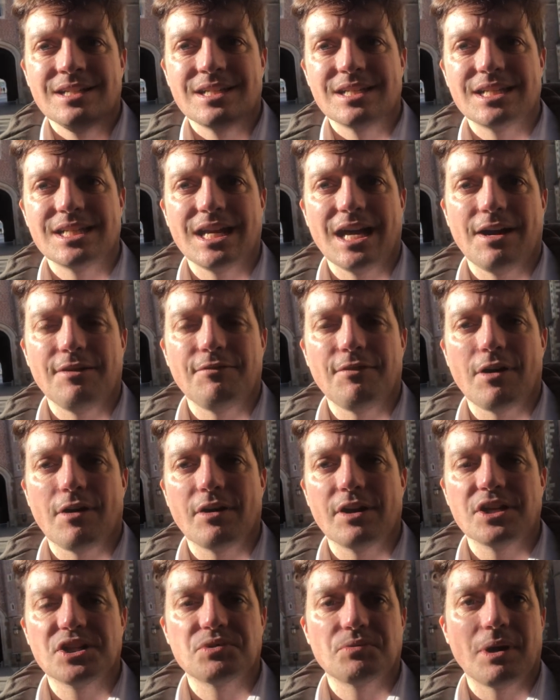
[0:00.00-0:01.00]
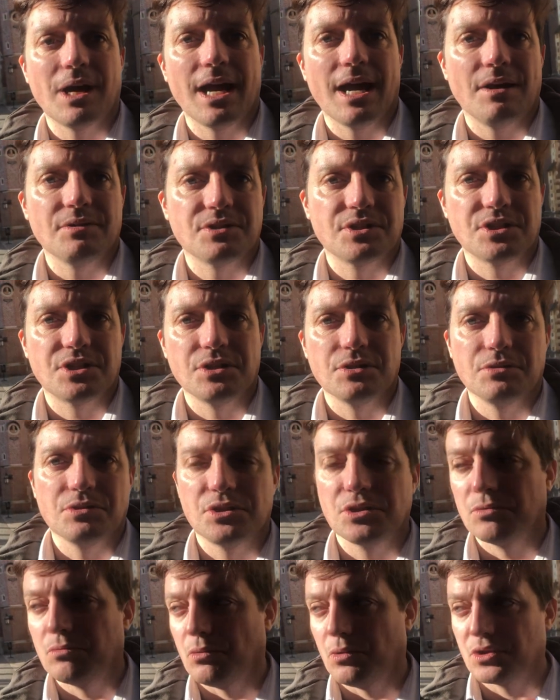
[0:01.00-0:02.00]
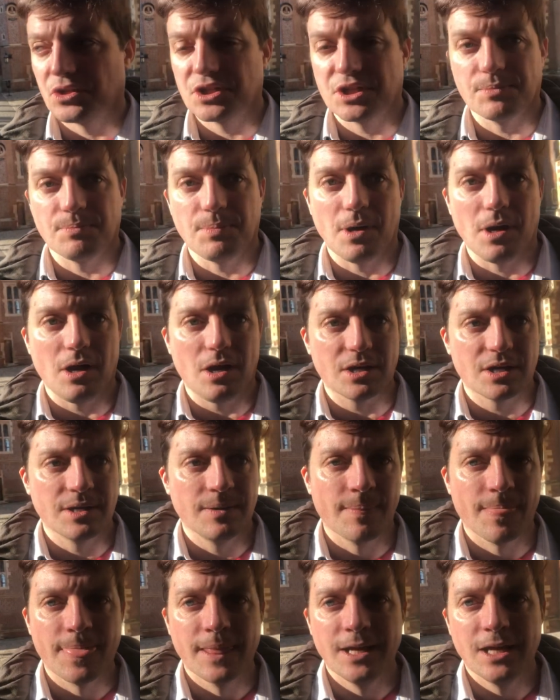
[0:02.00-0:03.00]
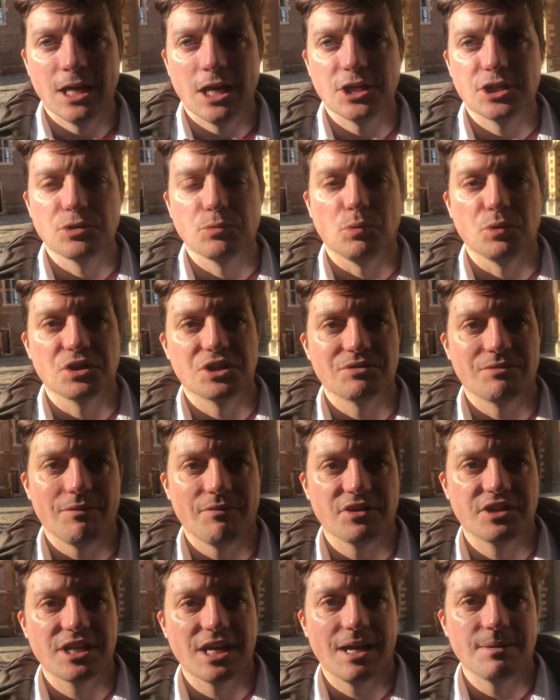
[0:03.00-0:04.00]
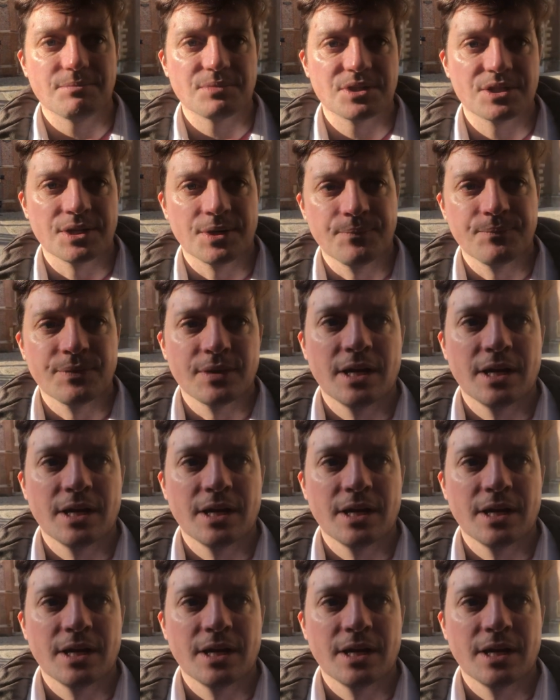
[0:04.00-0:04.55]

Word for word: See how far it is right out to towards the park and towards the River Thames.